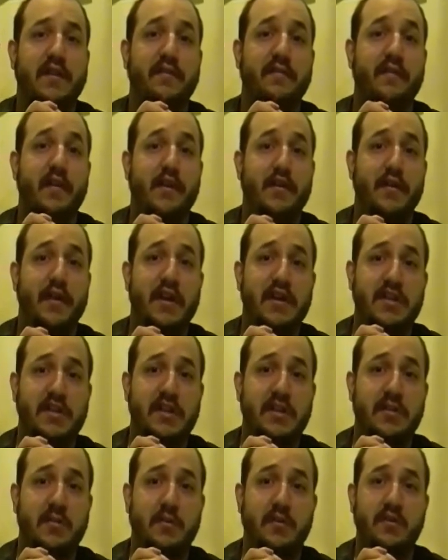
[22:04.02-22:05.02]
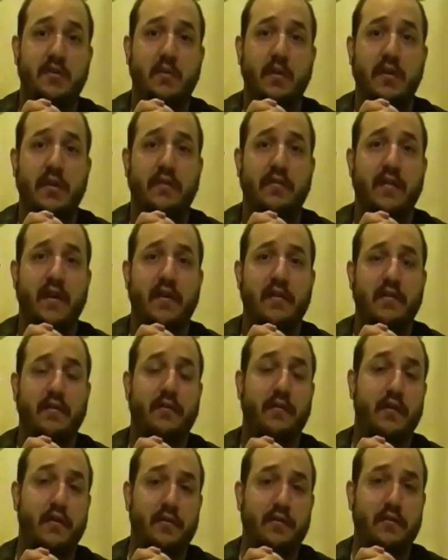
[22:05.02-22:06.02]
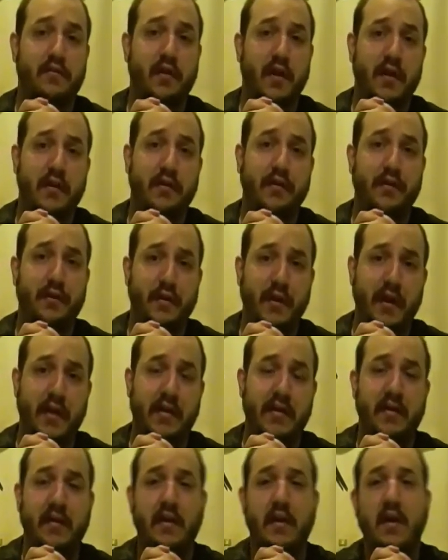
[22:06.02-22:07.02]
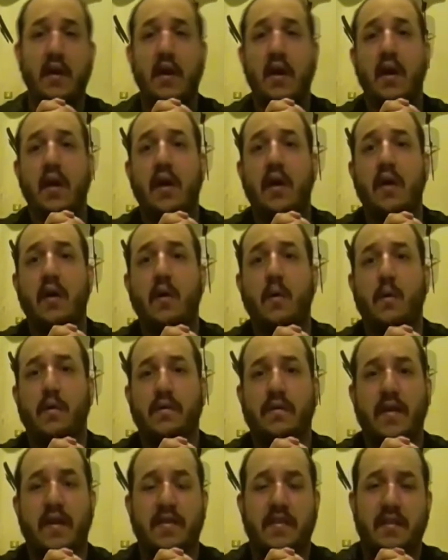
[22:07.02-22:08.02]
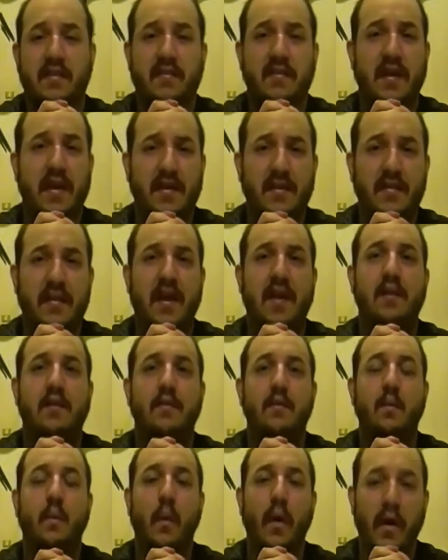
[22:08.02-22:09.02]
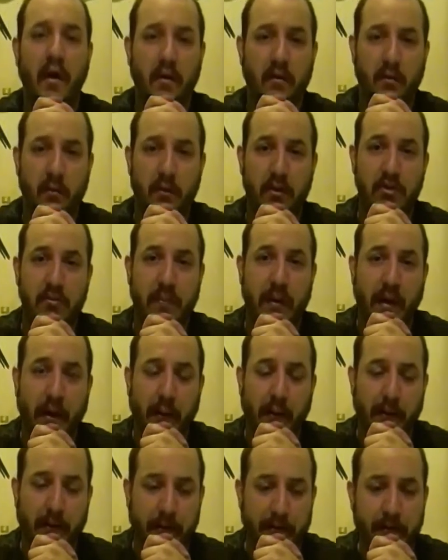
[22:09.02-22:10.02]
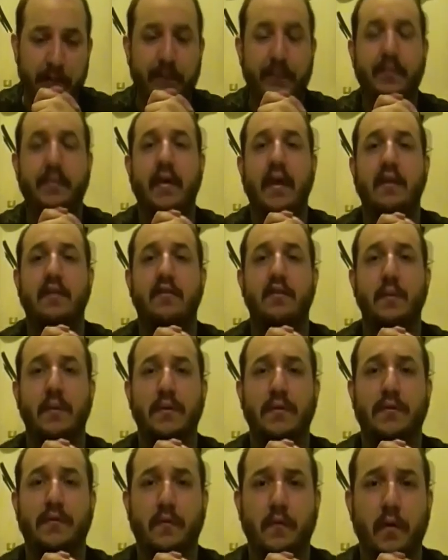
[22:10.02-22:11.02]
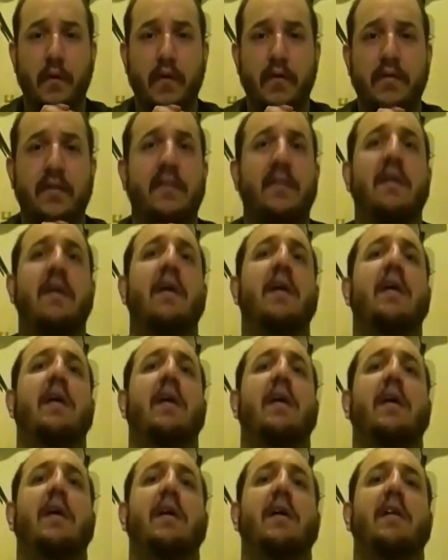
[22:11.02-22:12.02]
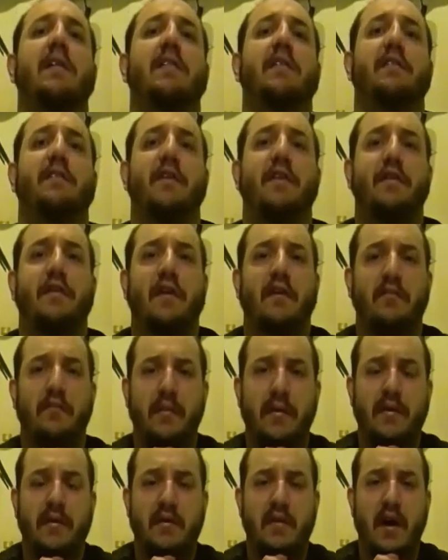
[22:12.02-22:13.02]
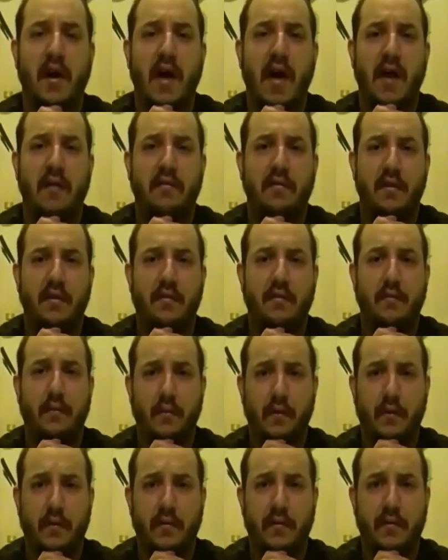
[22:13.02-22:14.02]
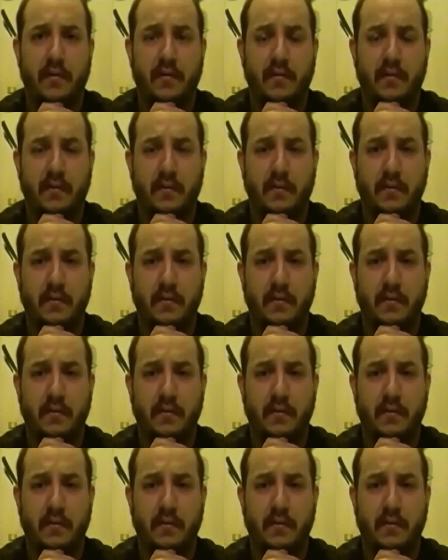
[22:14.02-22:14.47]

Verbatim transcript: of Confederation, which is what the founders first tried to create, was that the states had way too much power. They had too much force. The federal government did not have enough force